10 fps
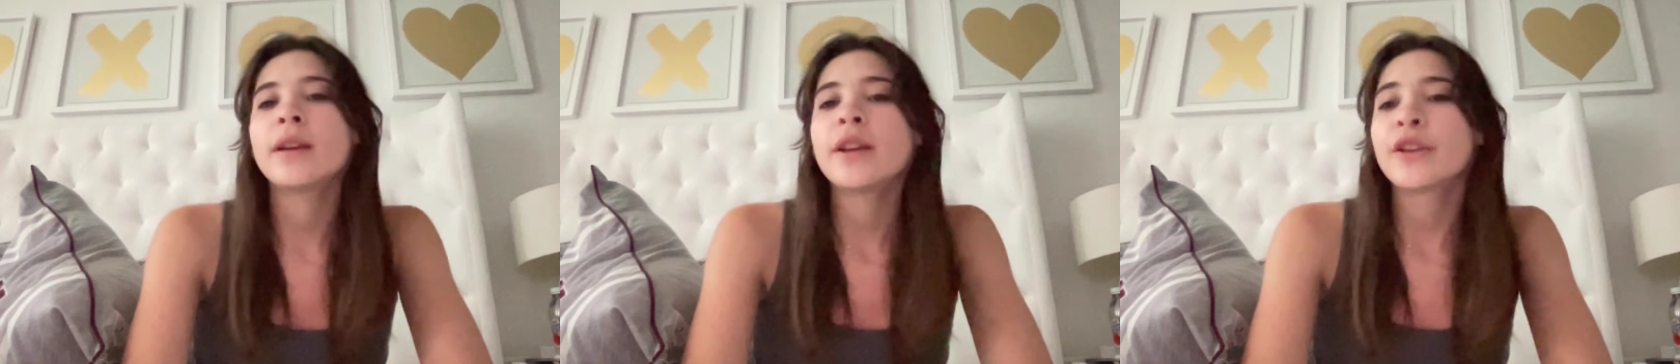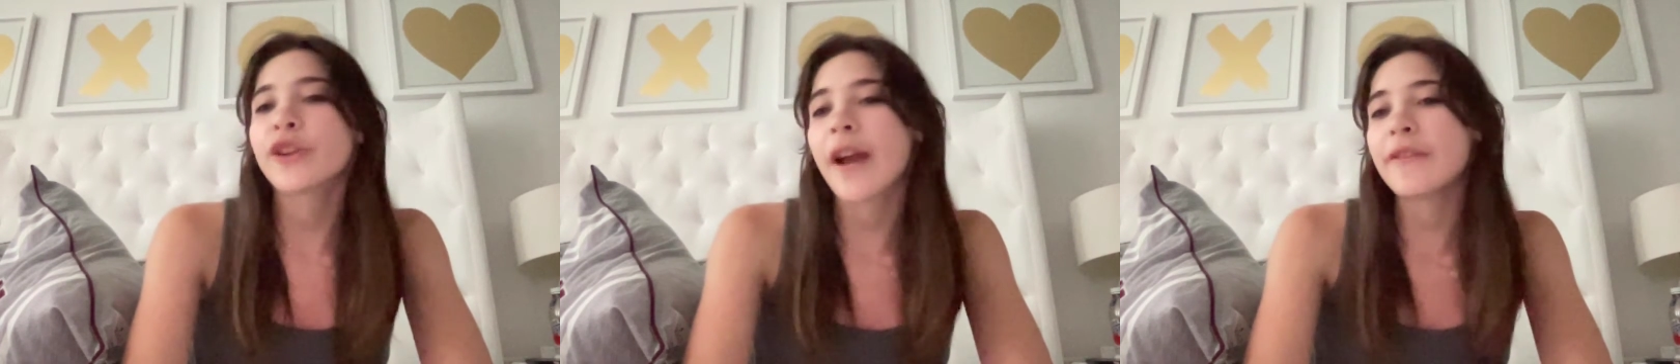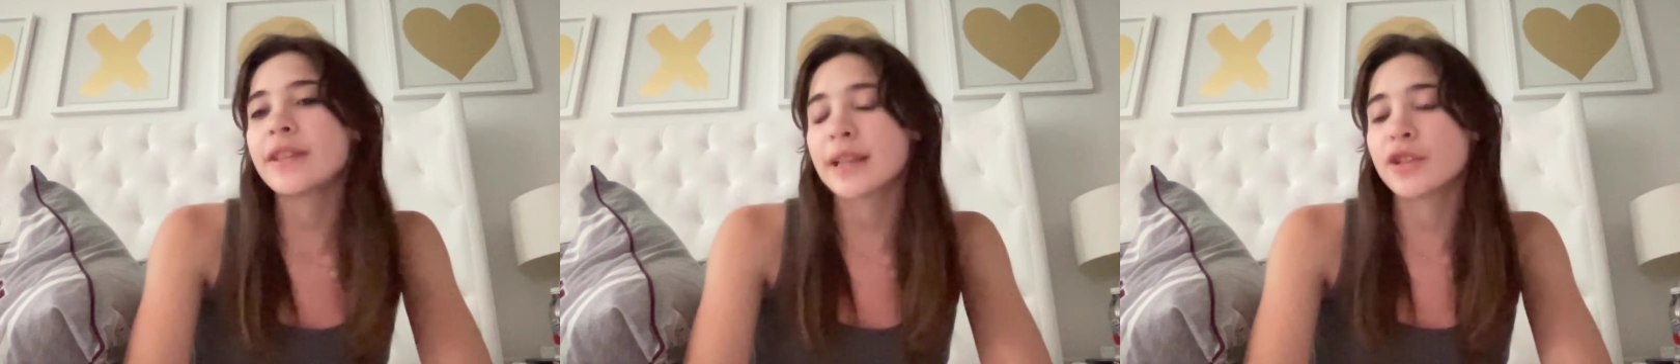The
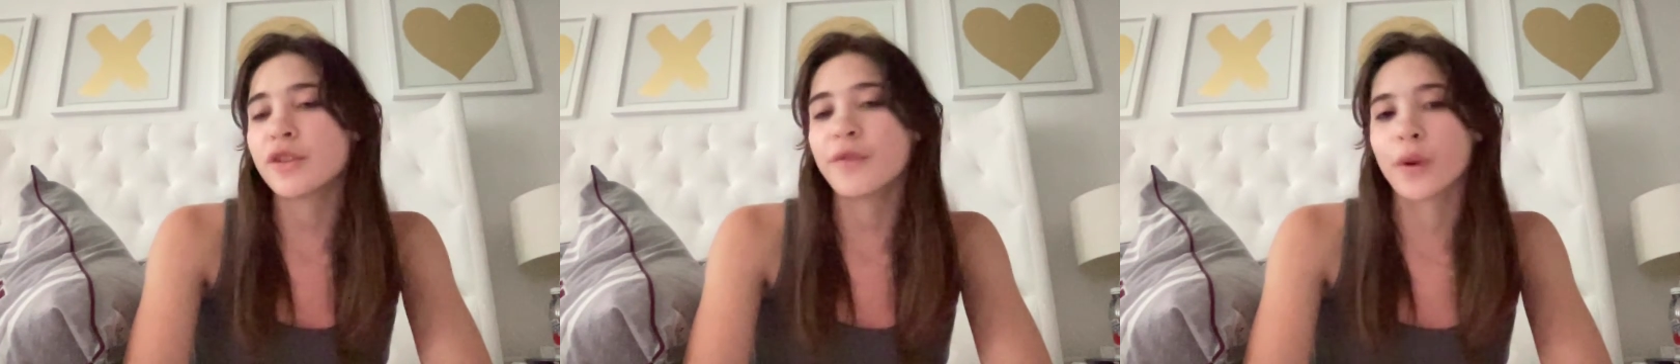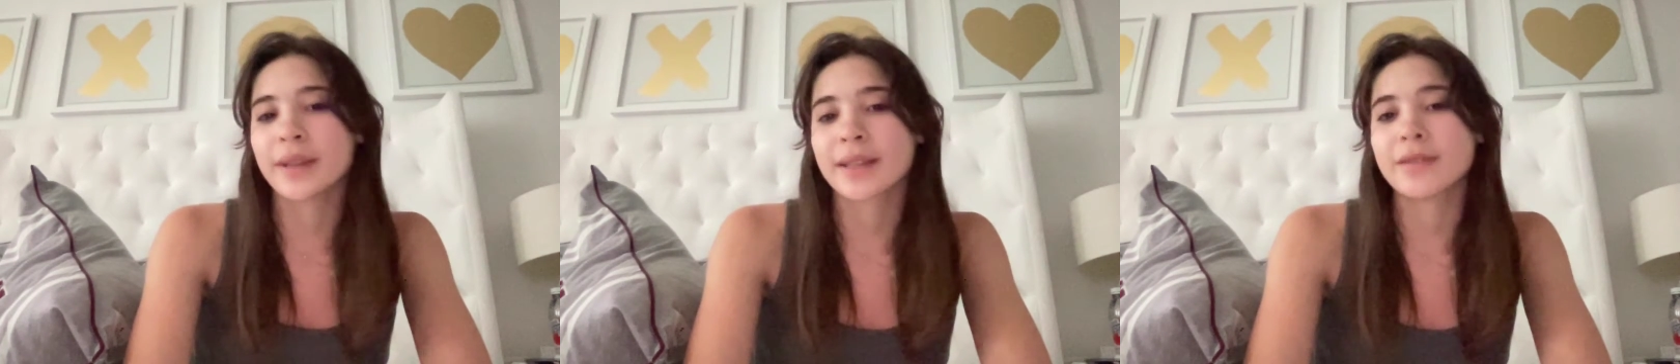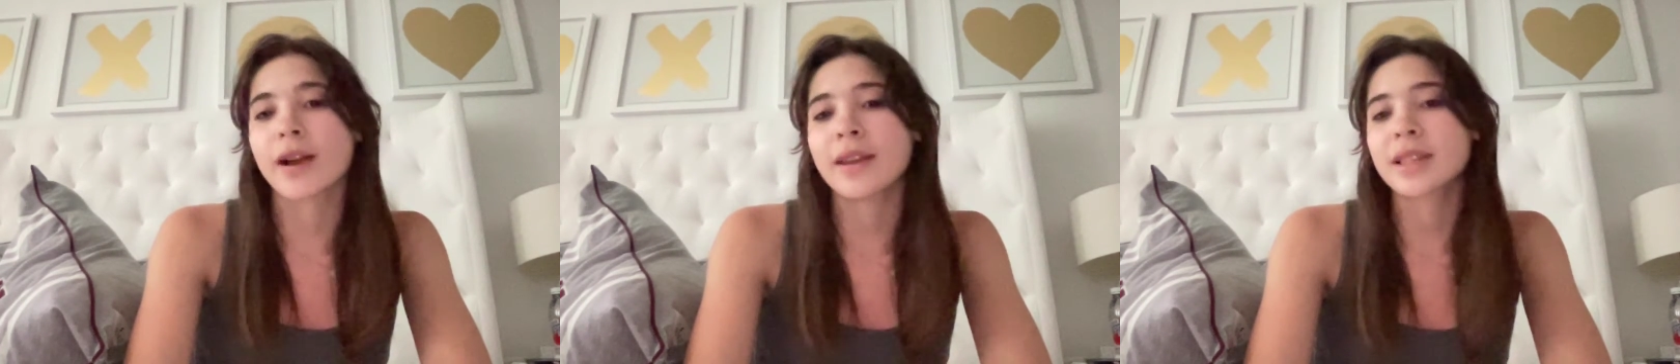gravitational force is
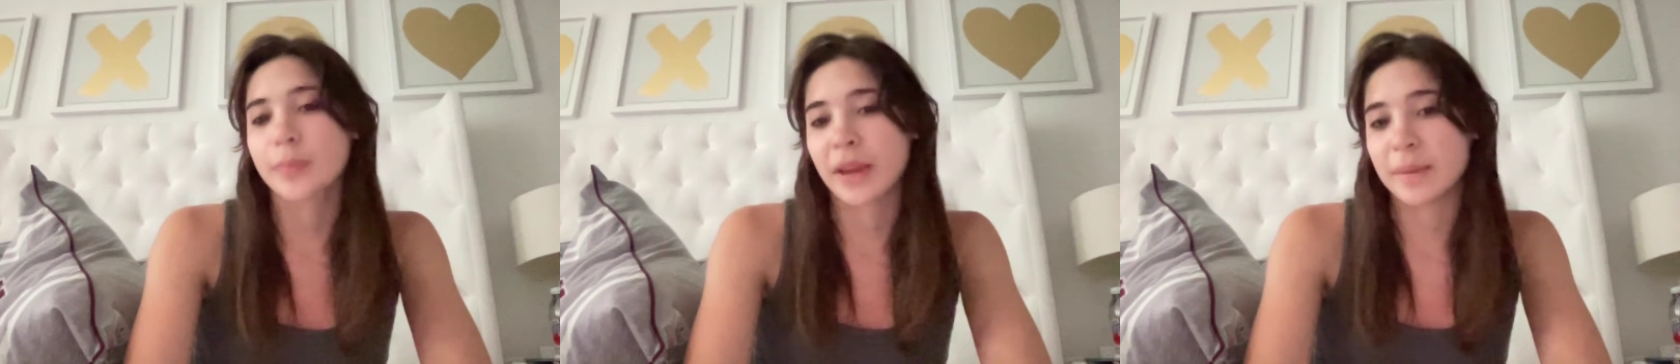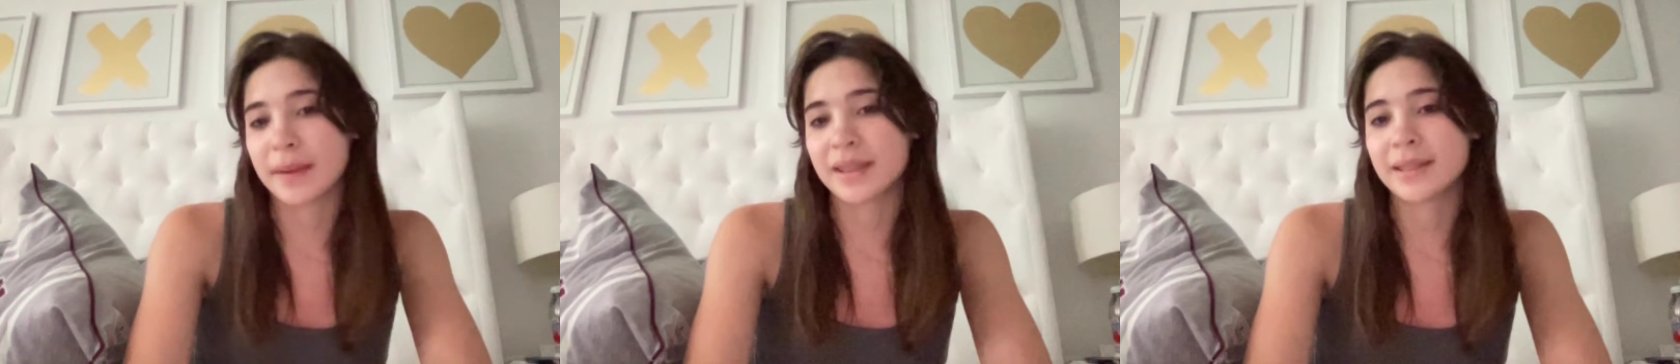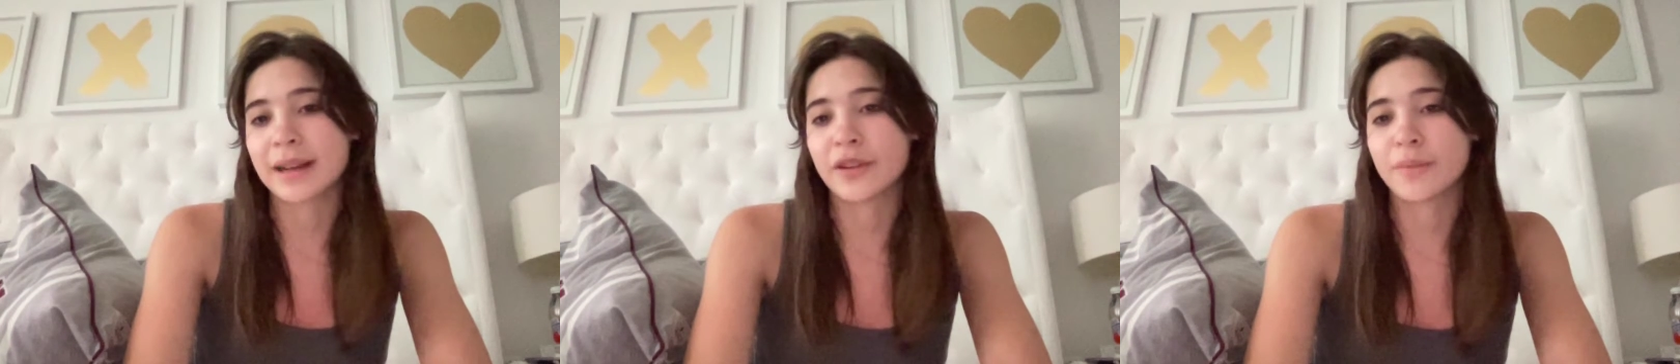not explained by the
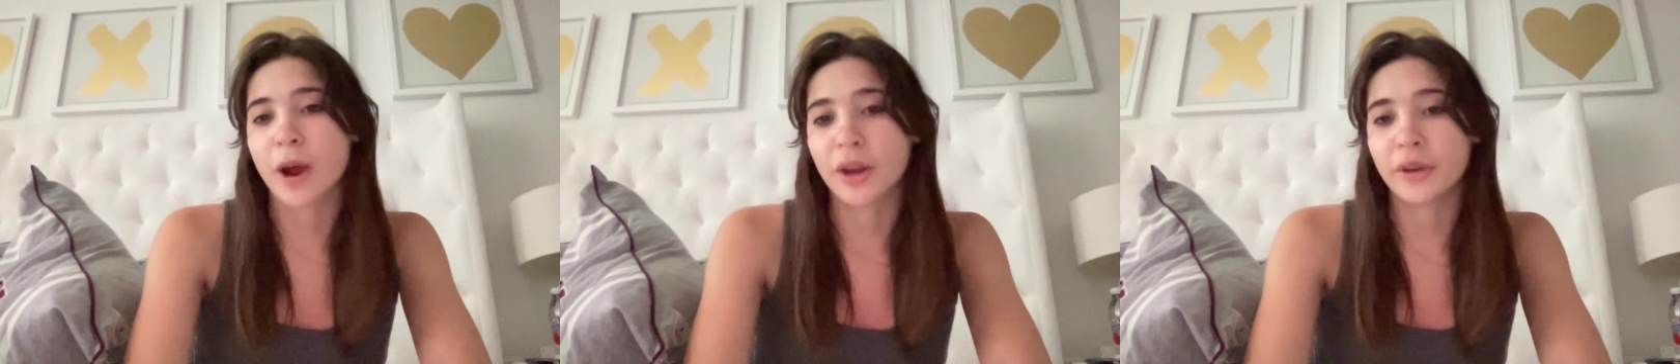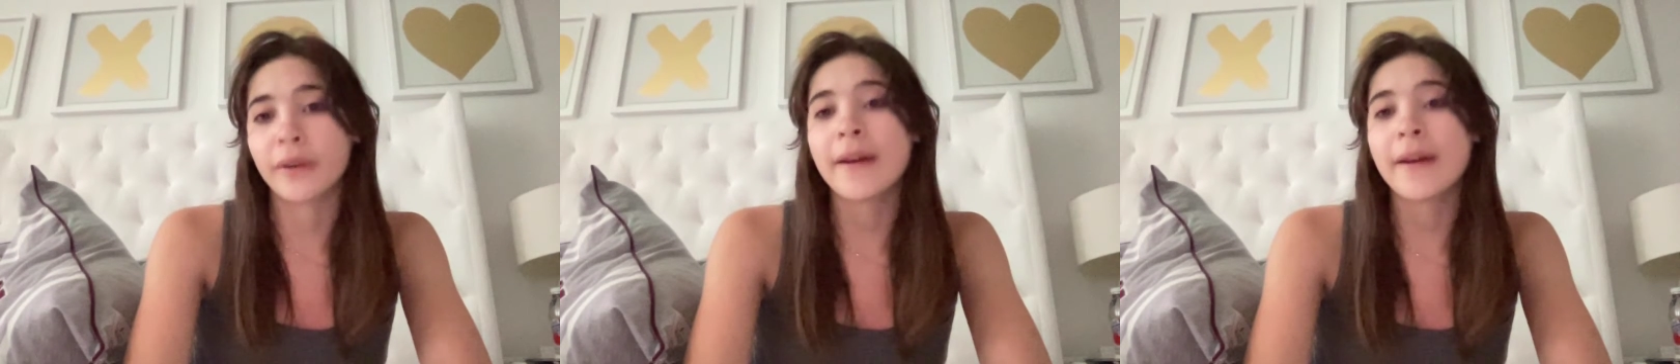standard model.